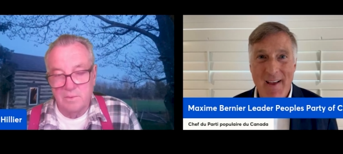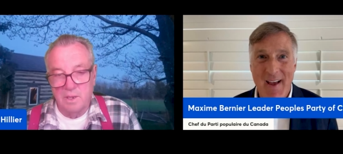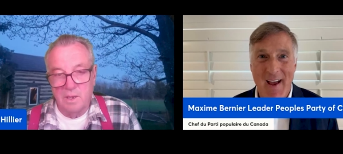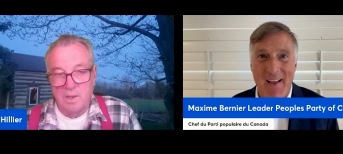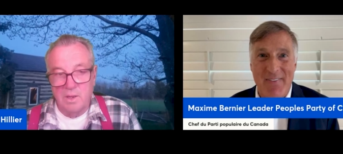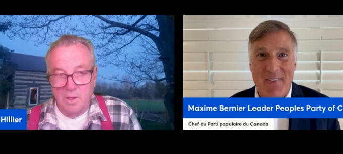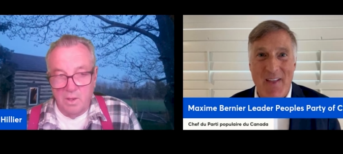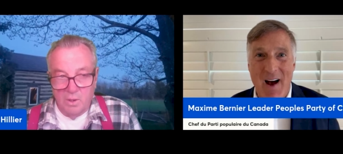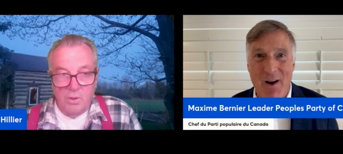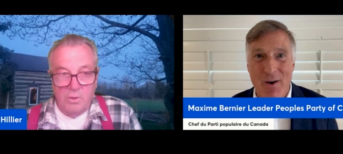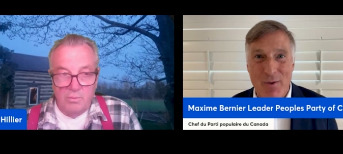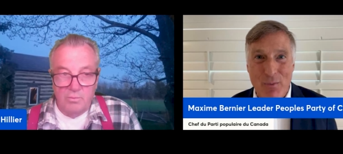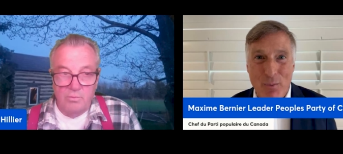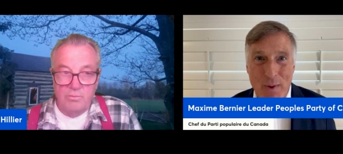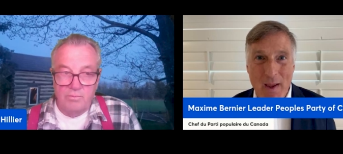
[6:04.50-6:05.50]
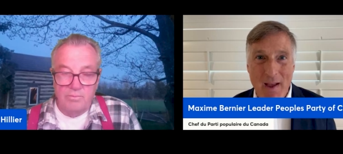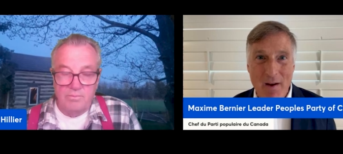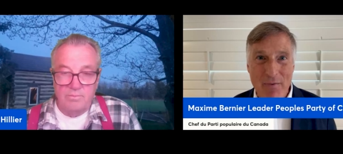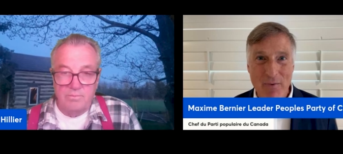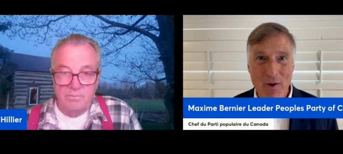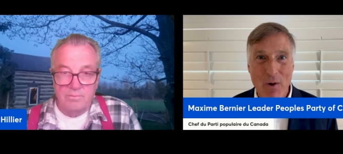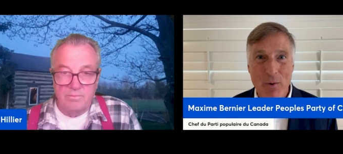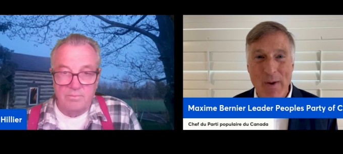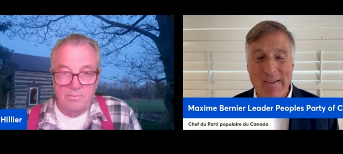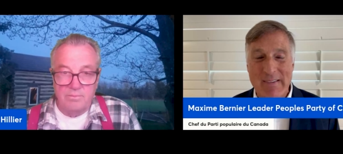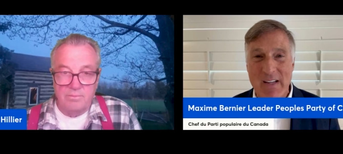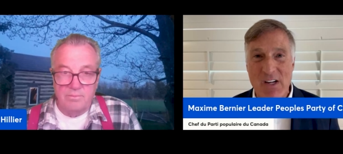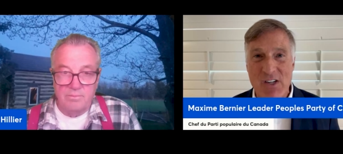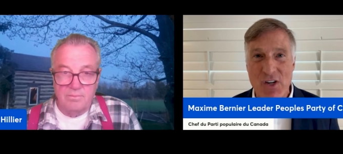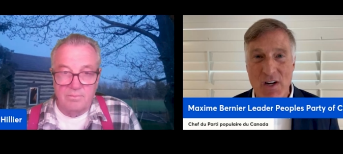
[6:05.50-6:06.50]
Speaker 1: and now we have a
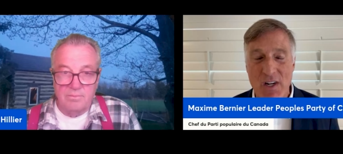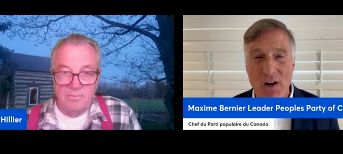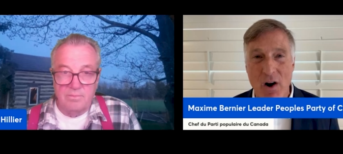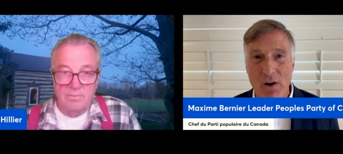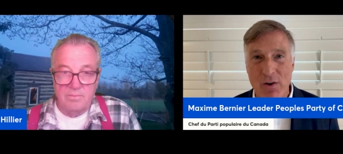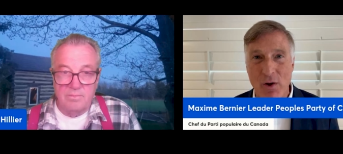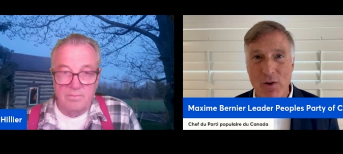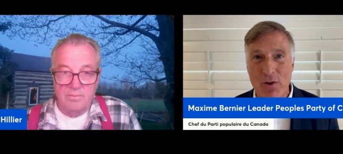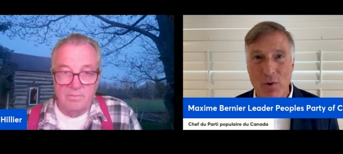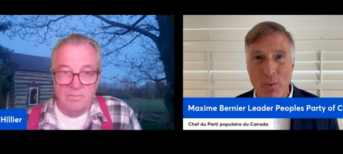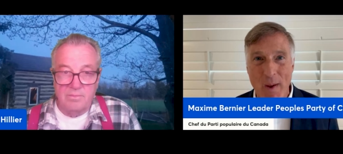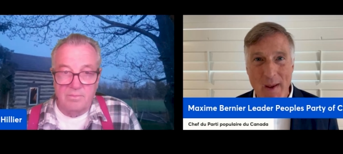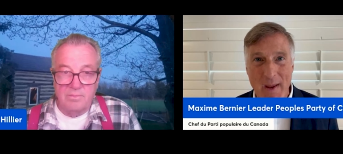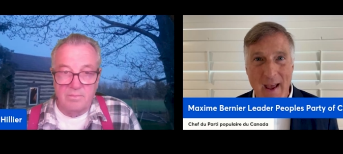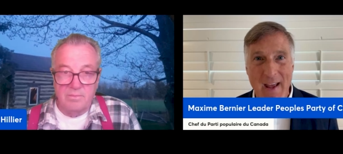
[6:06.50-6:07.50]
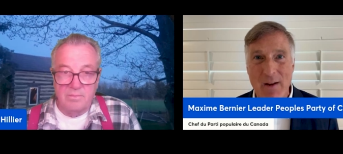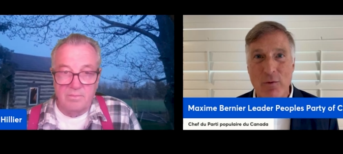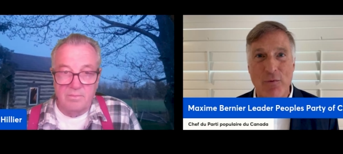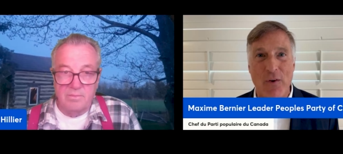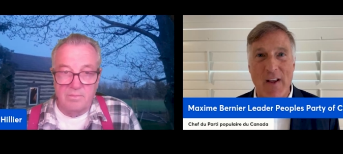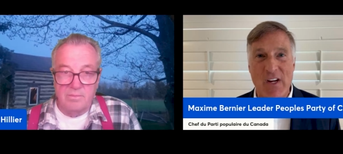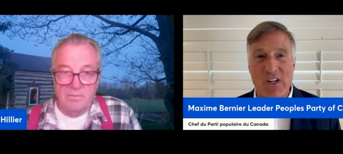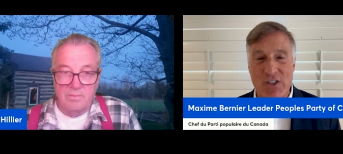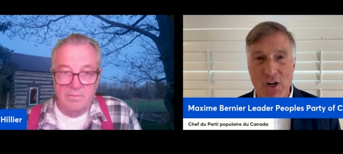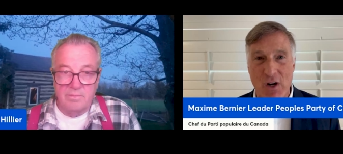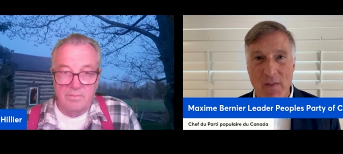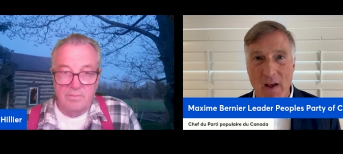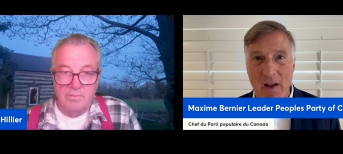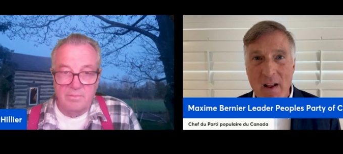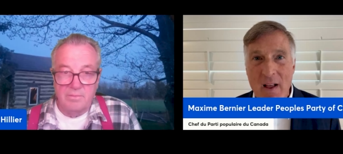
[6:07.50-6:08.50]
recession in our country,
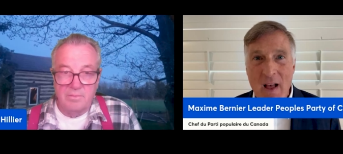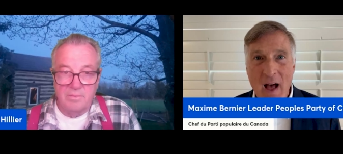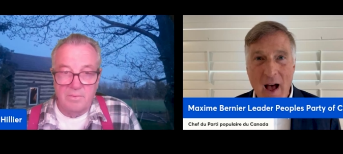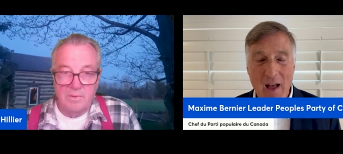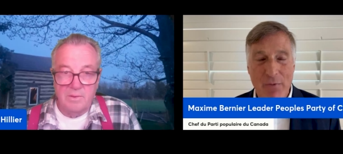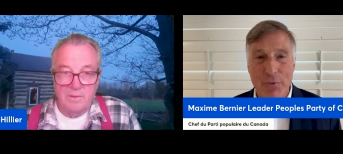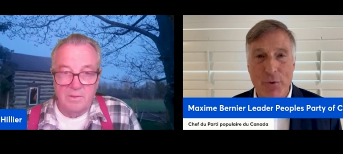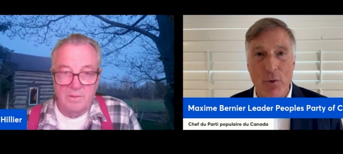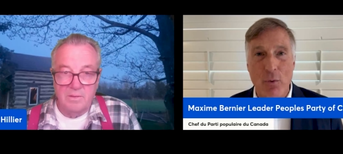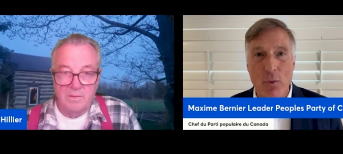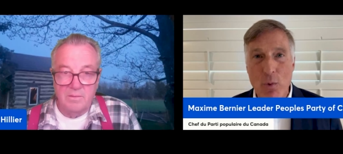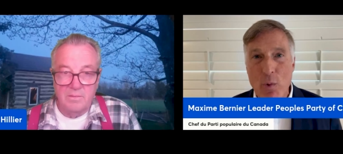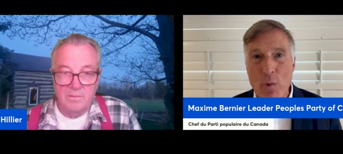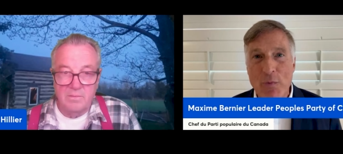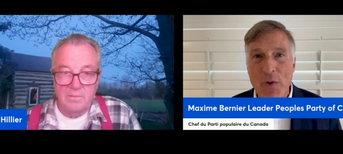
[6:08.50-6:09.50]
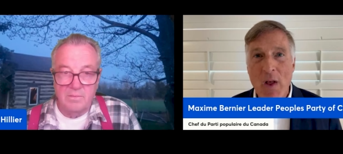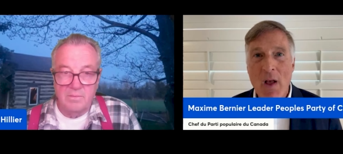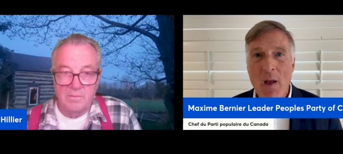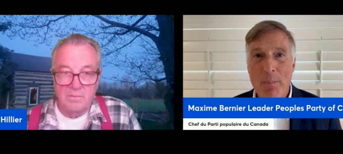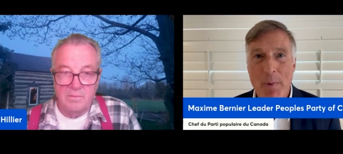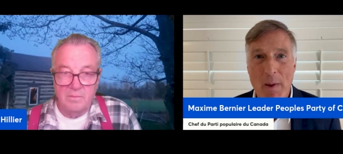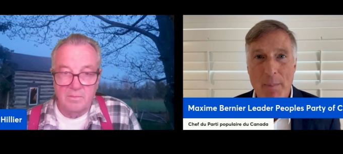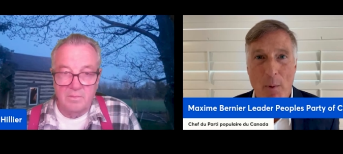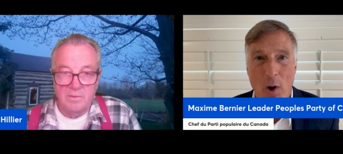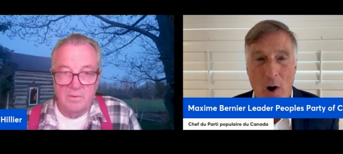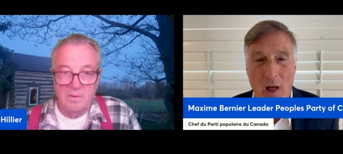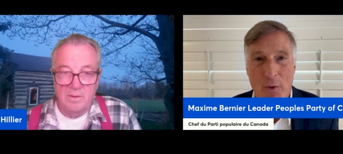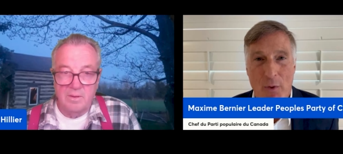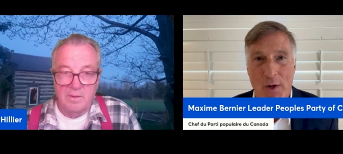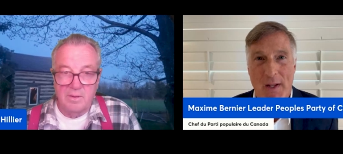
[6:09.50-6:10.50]
inflation at, uh, at, the roof. People
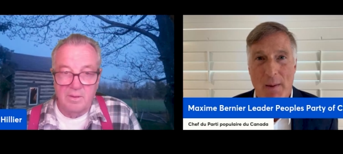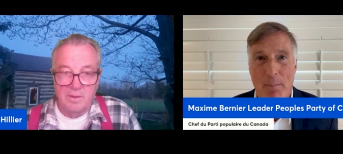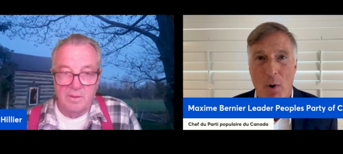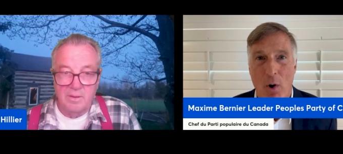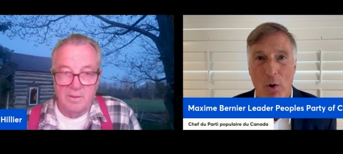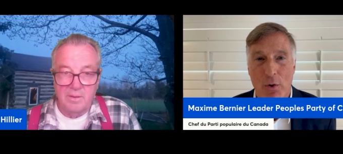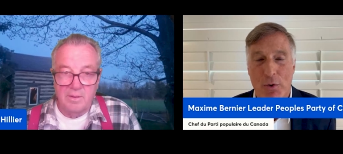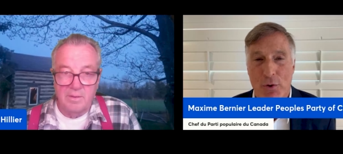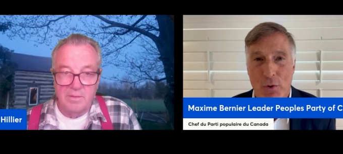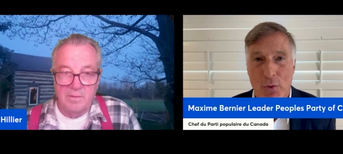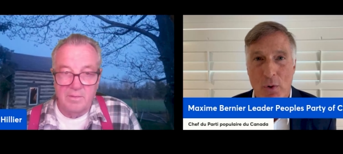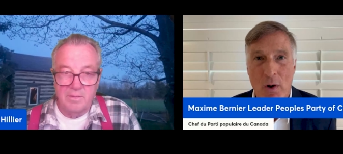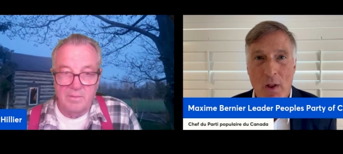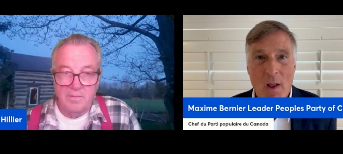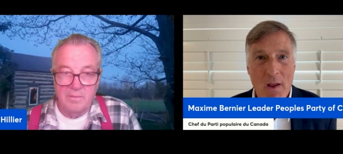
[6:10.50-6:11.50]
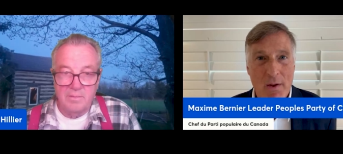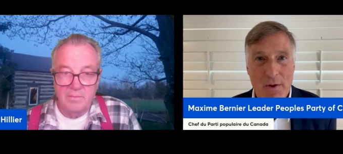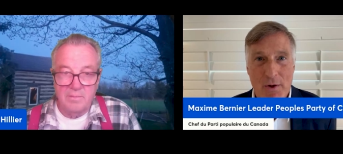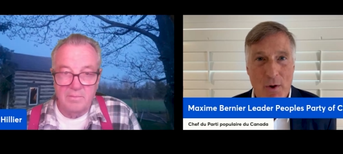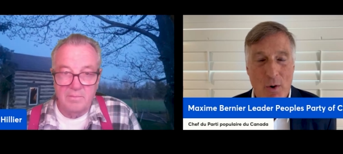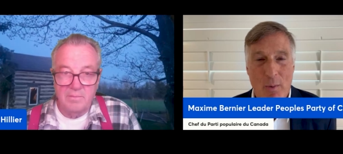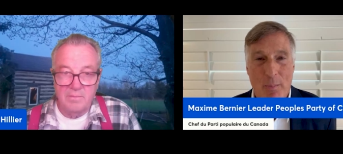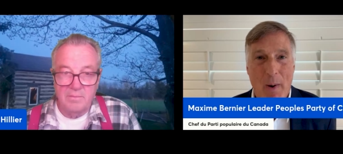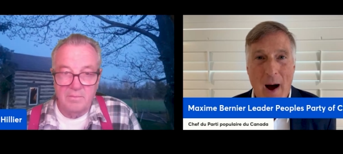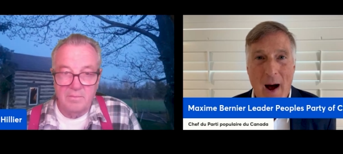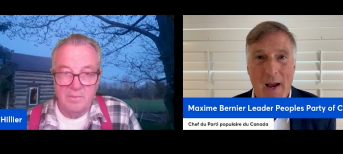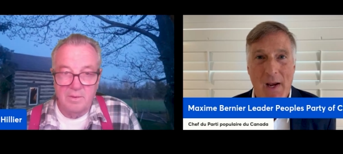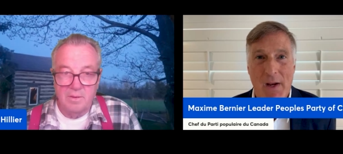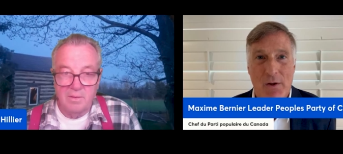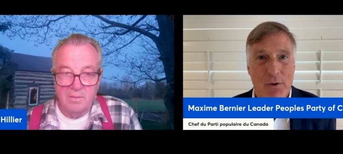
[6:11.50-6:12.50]
are not able to, you know,
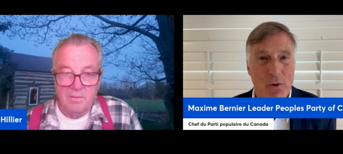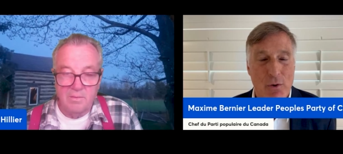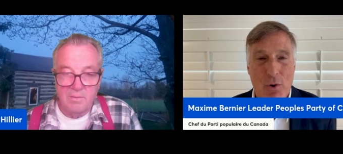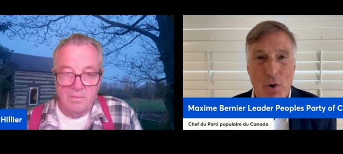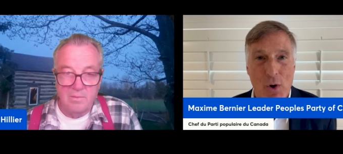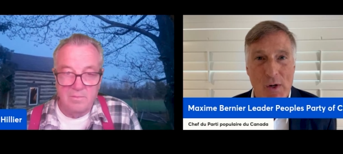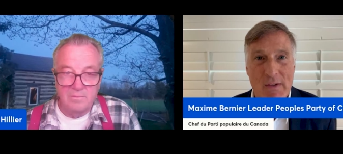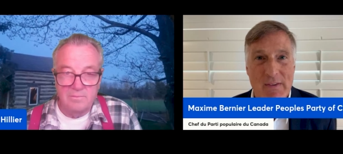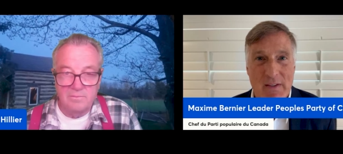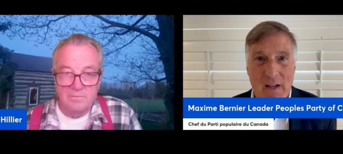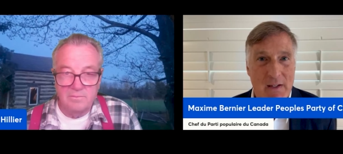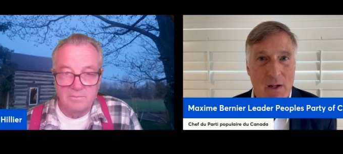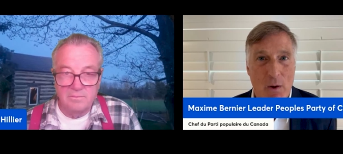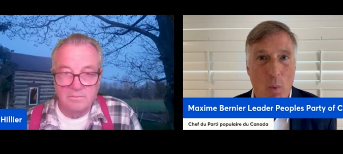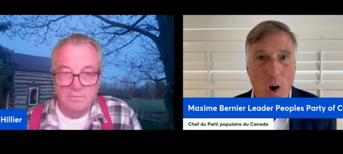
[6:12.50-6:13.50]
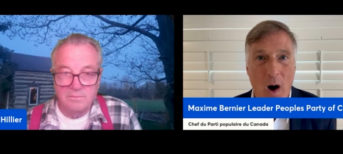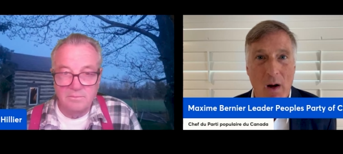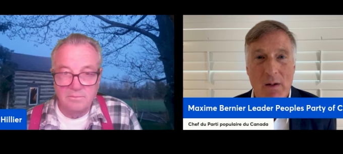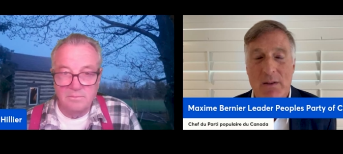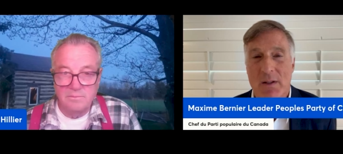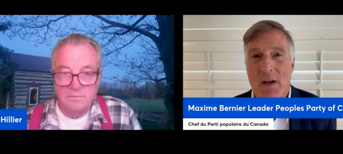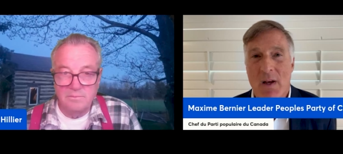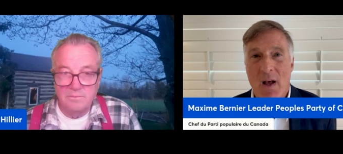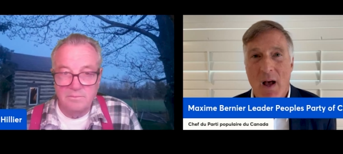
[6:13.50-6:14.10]
buy the goods that they want.